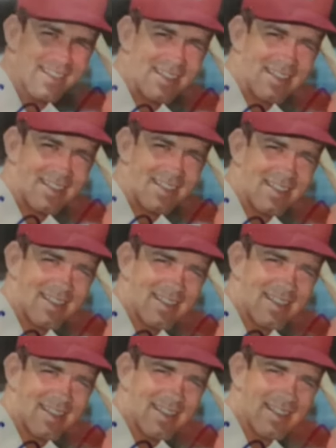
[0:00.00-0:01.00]
signed in
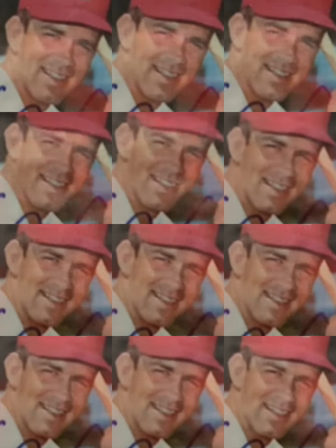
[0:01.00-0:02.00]
blue Sharpie.
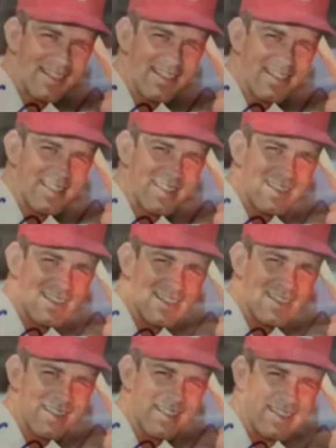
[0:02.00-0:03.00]
This one's
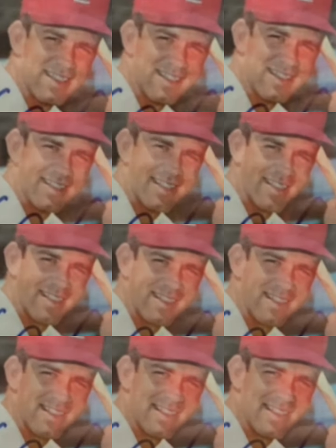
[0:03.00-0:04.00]
authenticated by
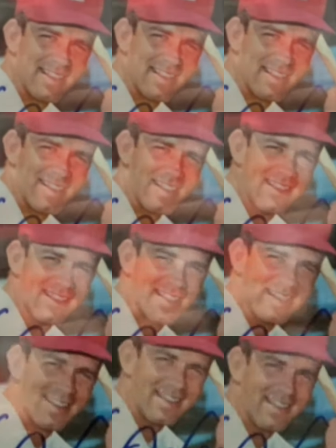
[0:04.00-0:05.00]
C A S.